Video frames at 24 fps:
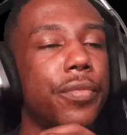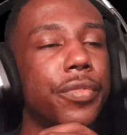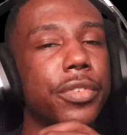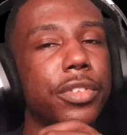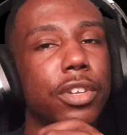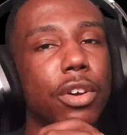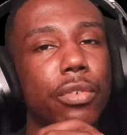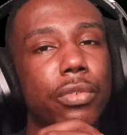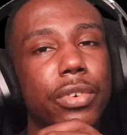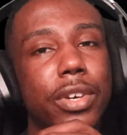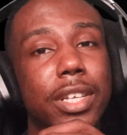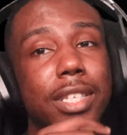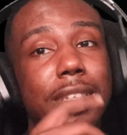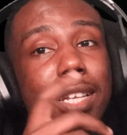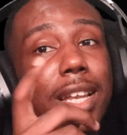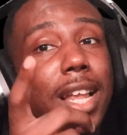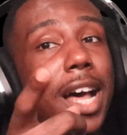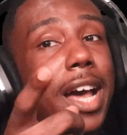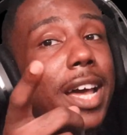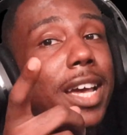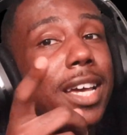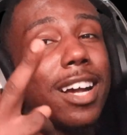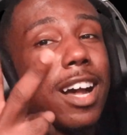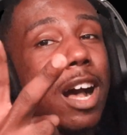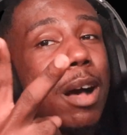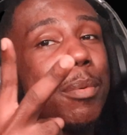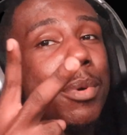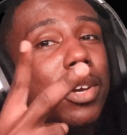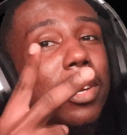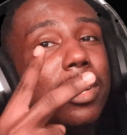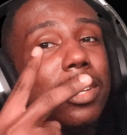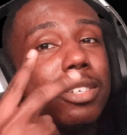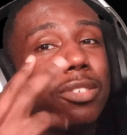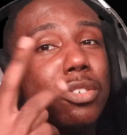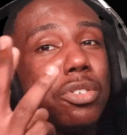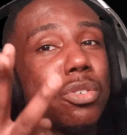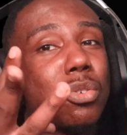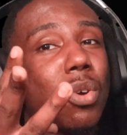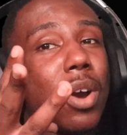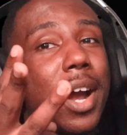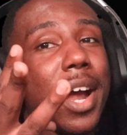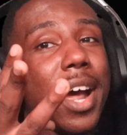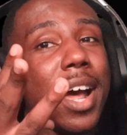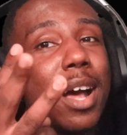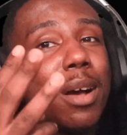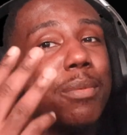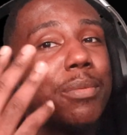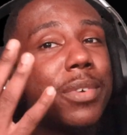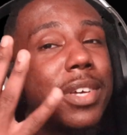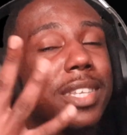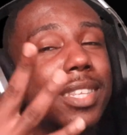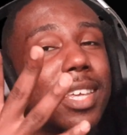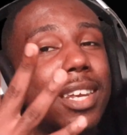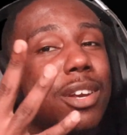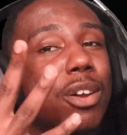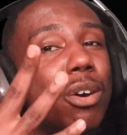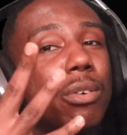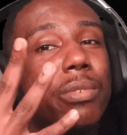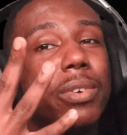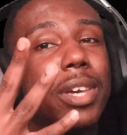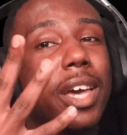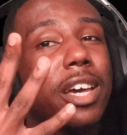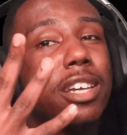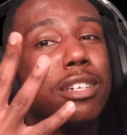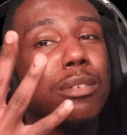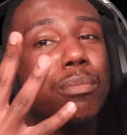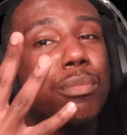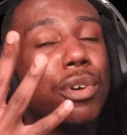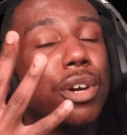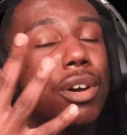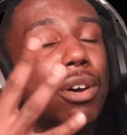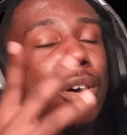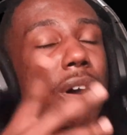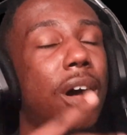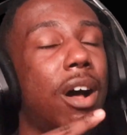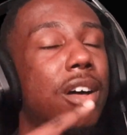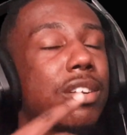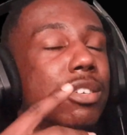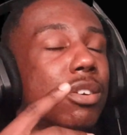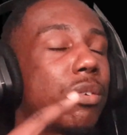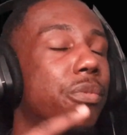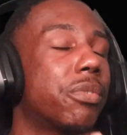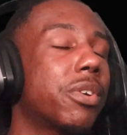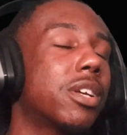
Don't forget to like, comment, subscribe, hit the notification bell. Also don't